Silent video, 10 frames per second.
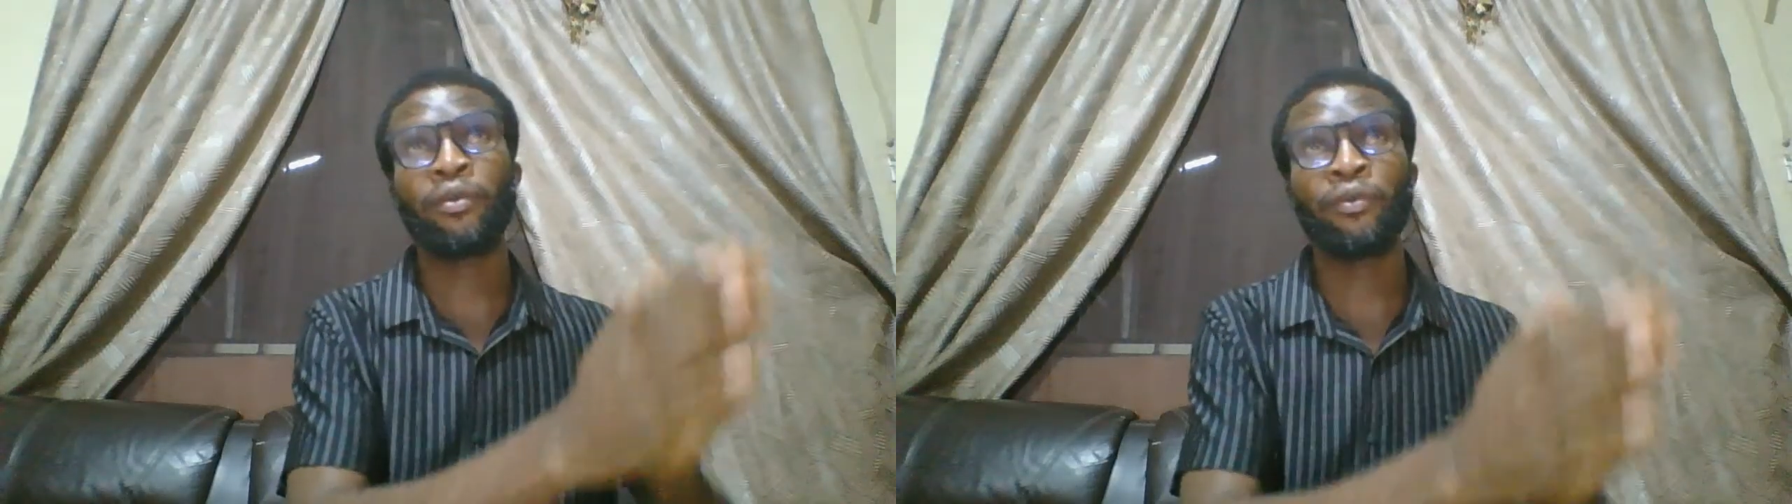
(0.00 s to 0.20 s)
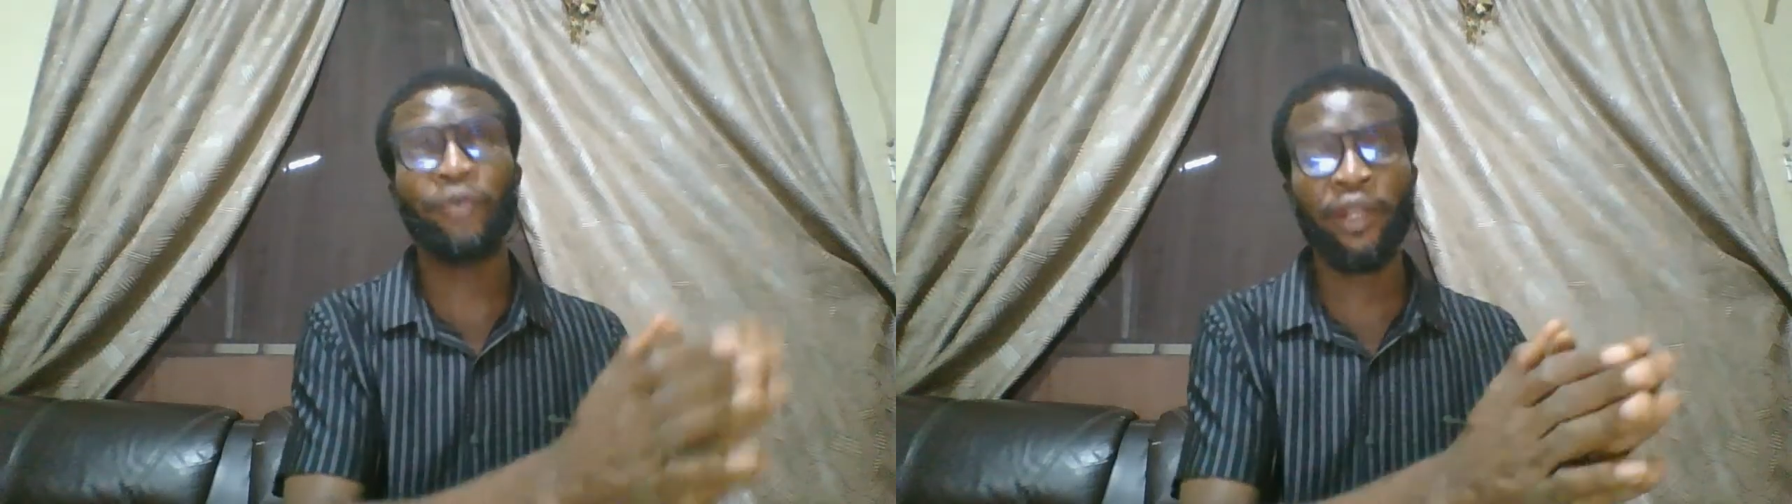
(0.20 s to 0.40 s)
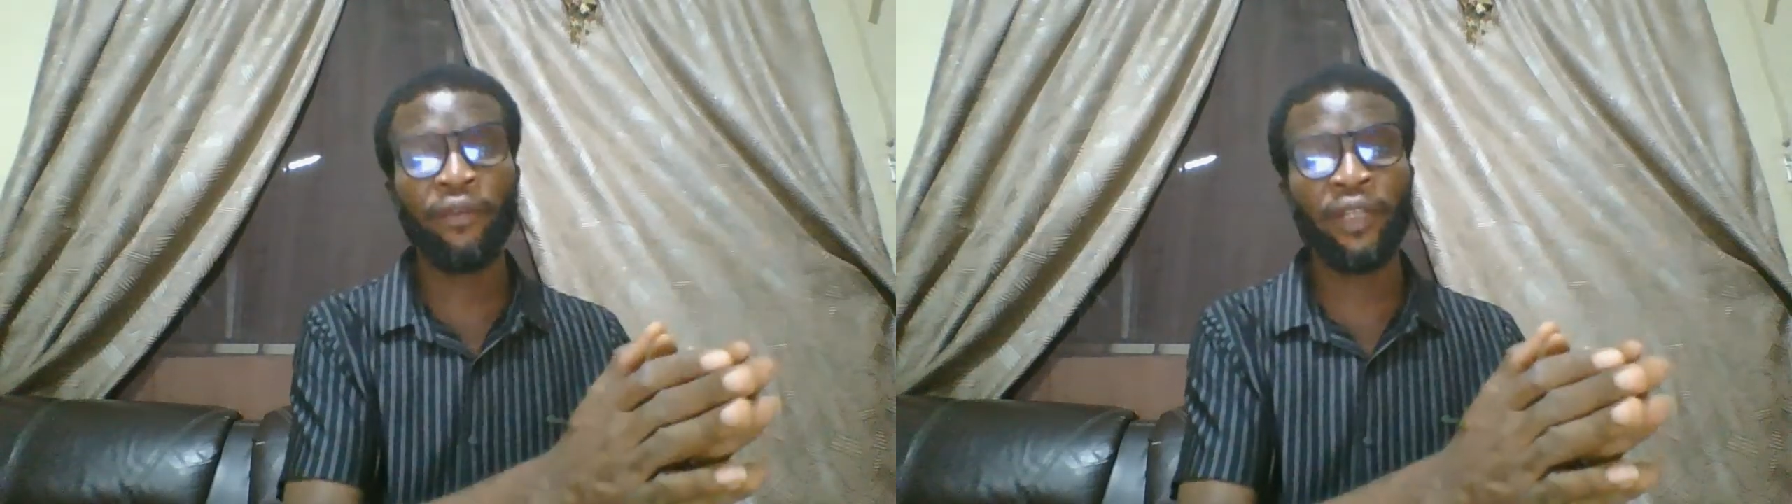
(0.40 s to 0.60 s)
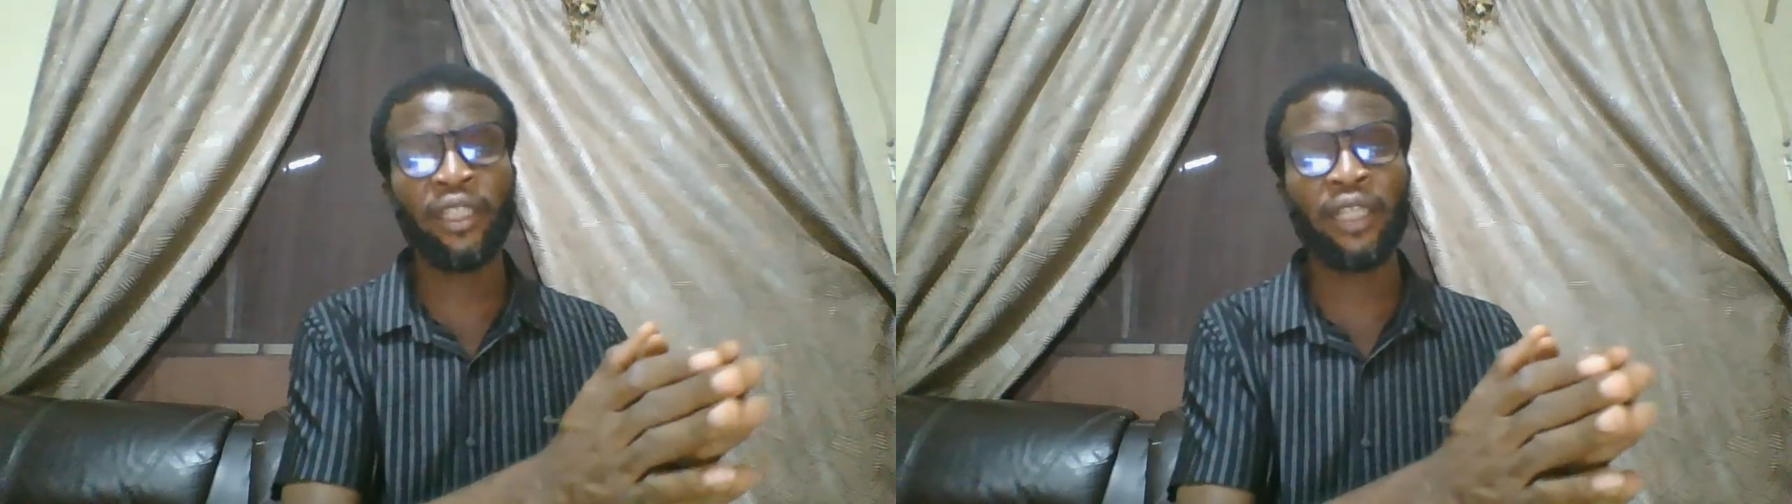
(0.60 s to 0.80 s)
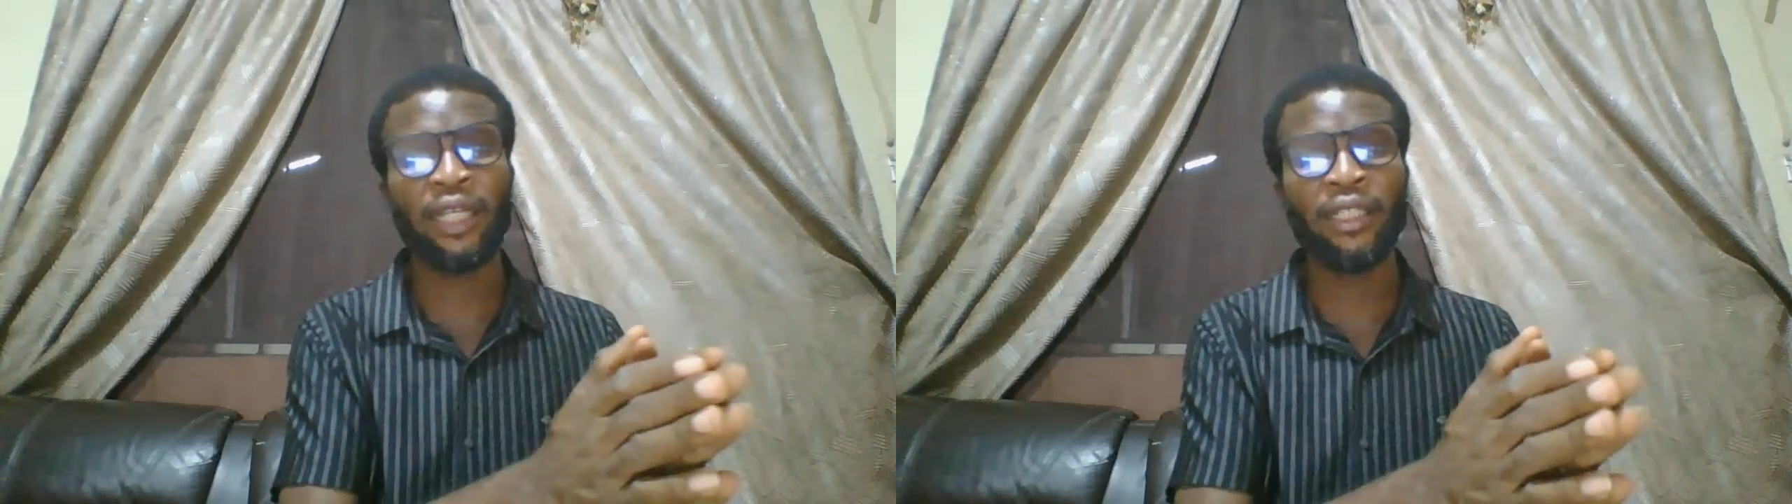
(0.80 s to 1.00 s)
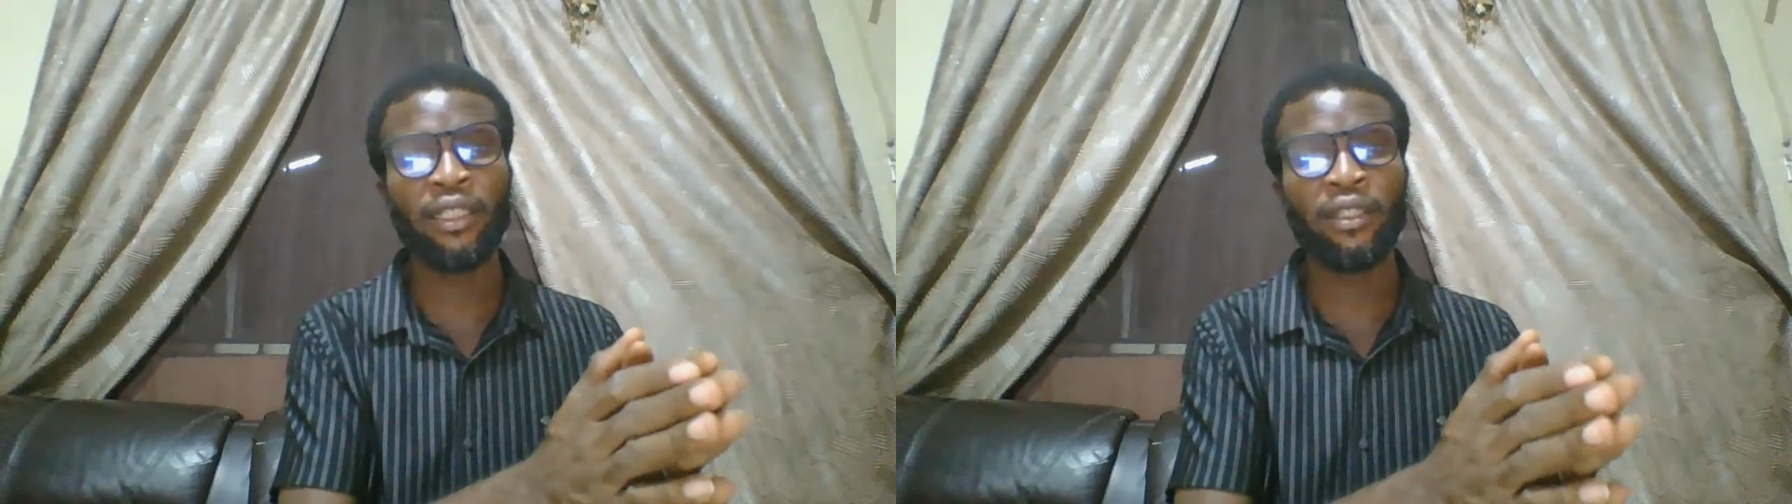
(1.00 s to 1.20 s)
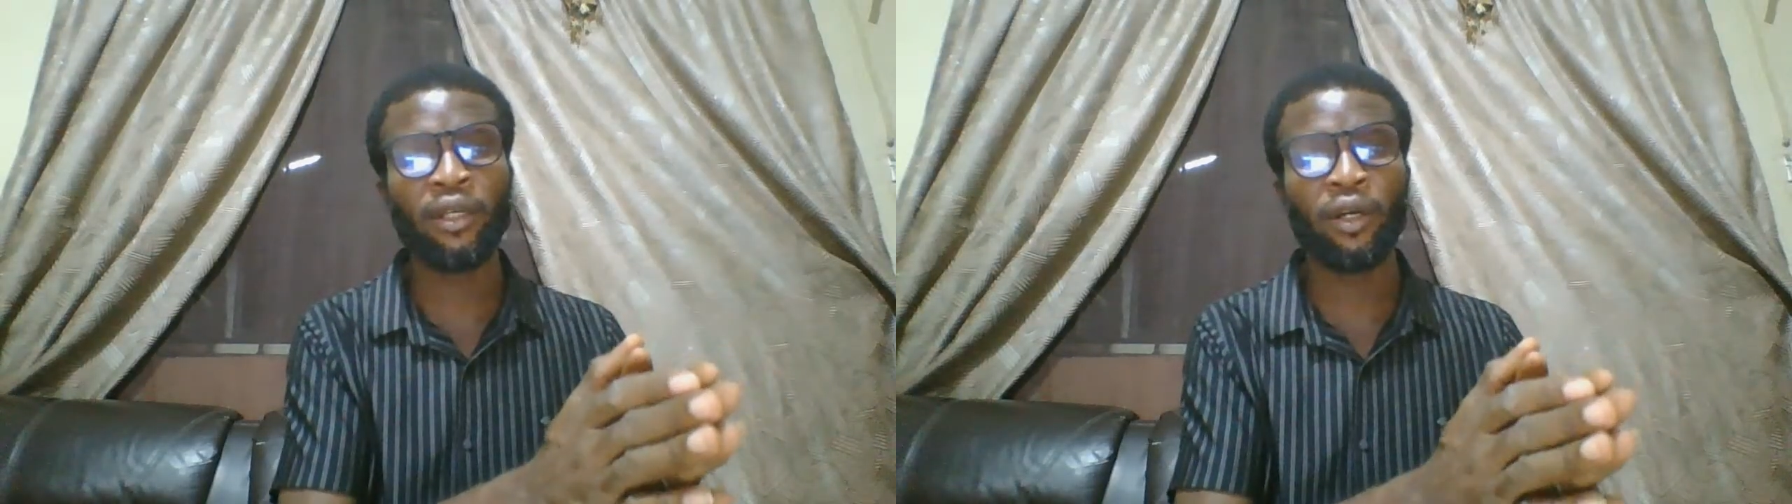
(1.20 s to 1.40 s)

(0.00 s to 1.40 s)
river sand,